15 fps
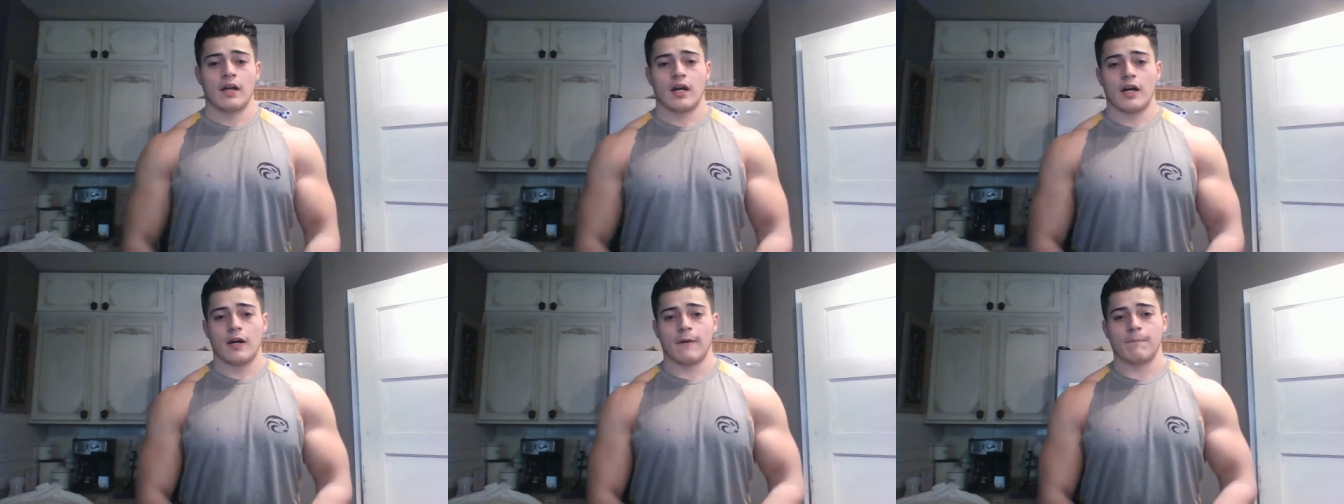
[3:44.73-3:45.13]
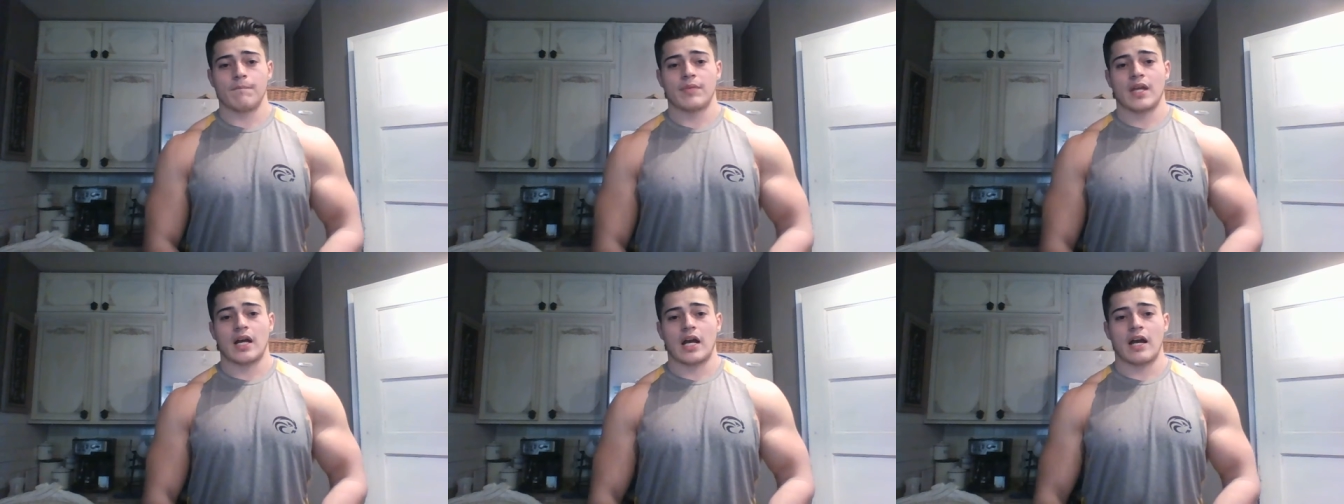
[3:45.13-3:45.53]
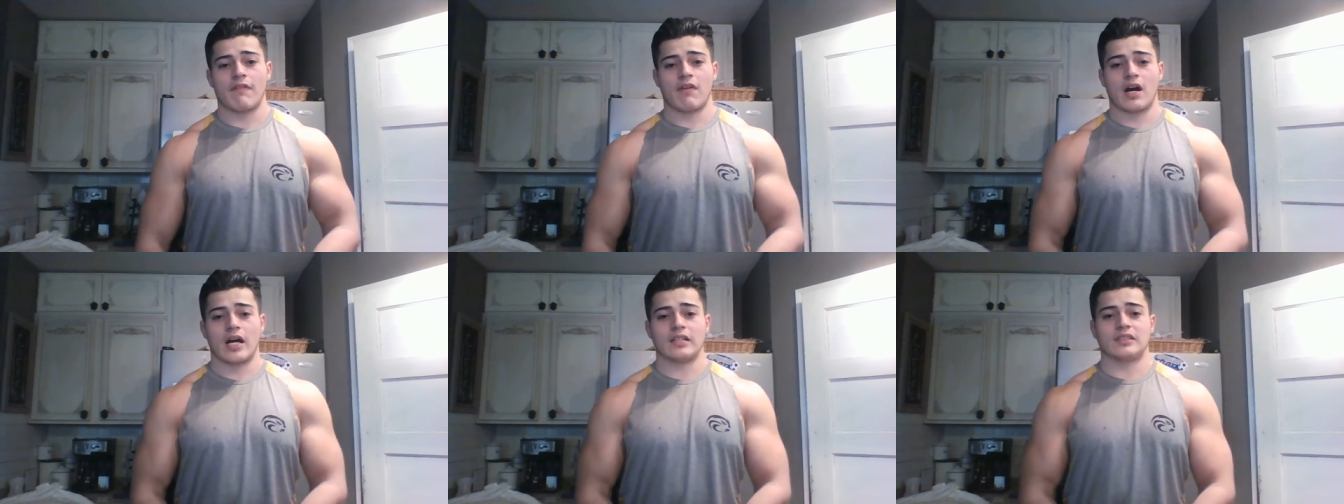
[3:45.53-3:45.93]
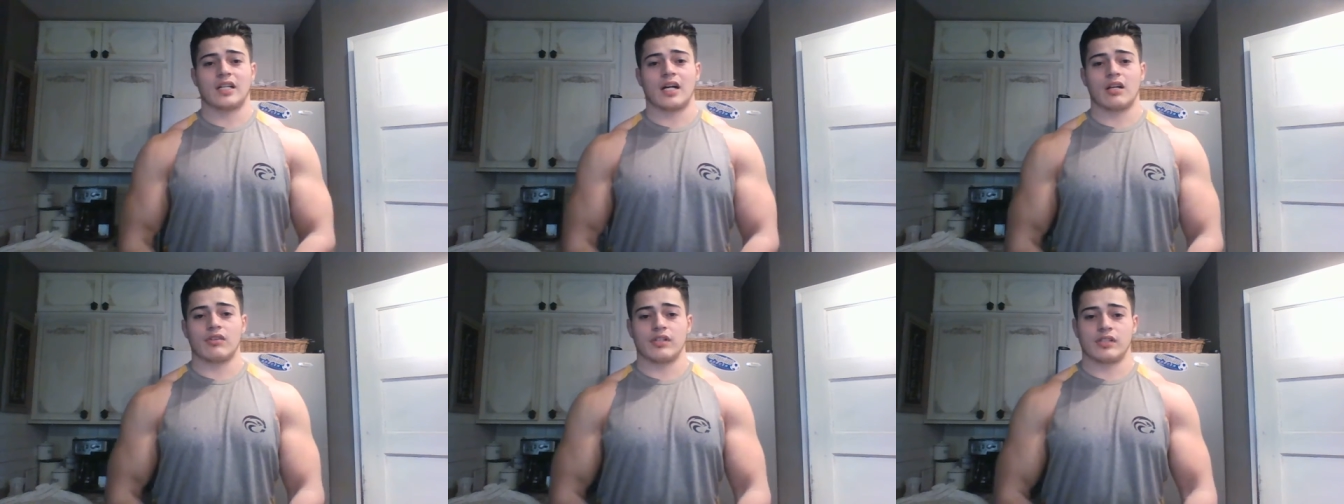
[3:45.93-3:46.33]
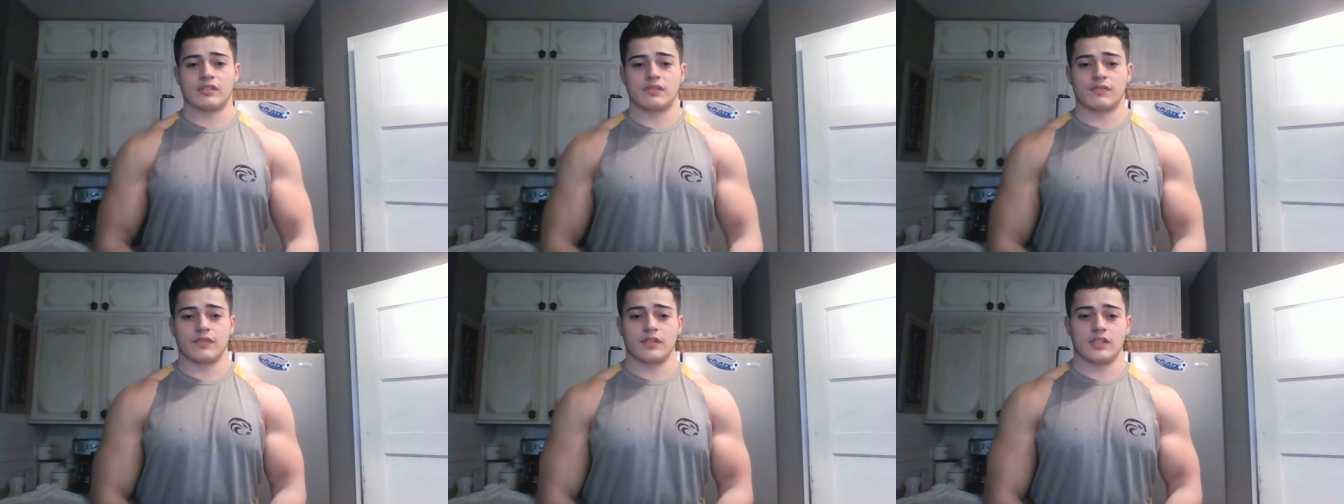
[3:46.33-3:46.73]
I have a high
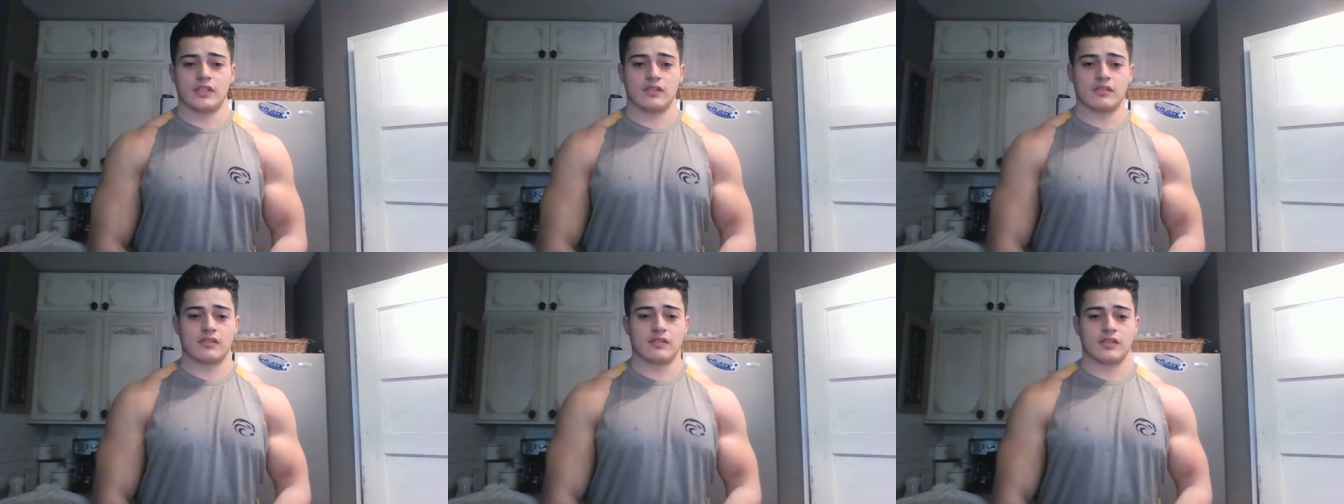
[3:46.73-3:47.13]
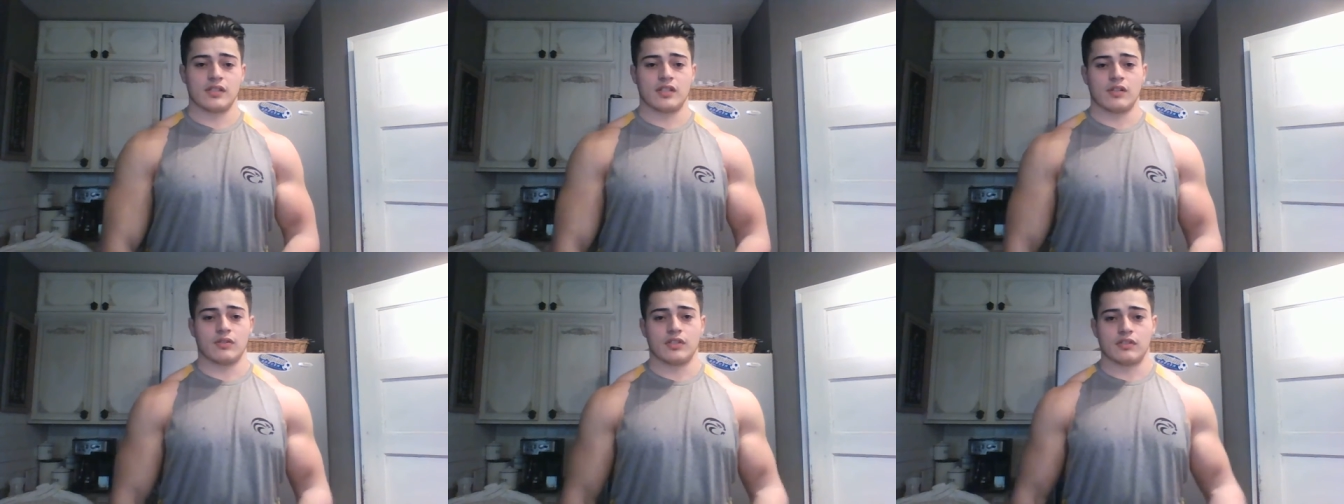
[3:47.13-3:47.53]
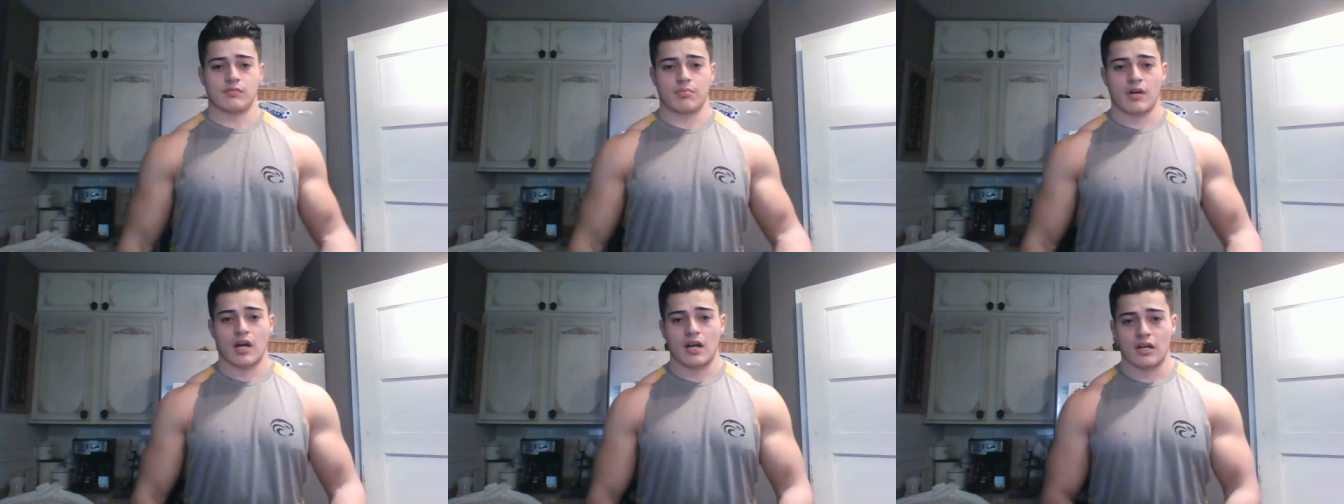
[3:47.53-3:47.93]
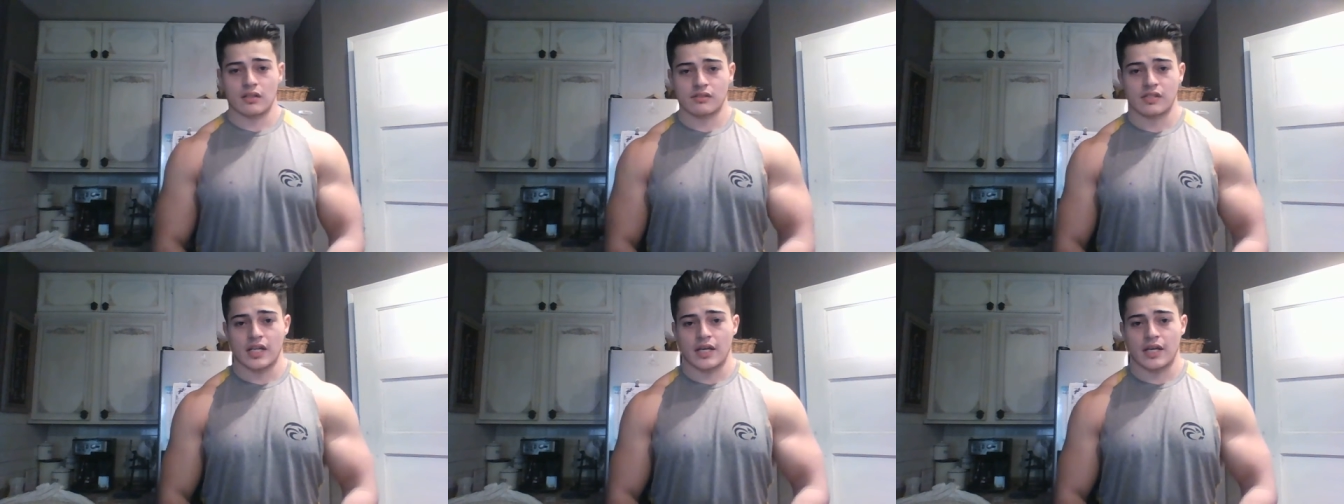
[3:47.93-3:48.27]
tolerance for these products,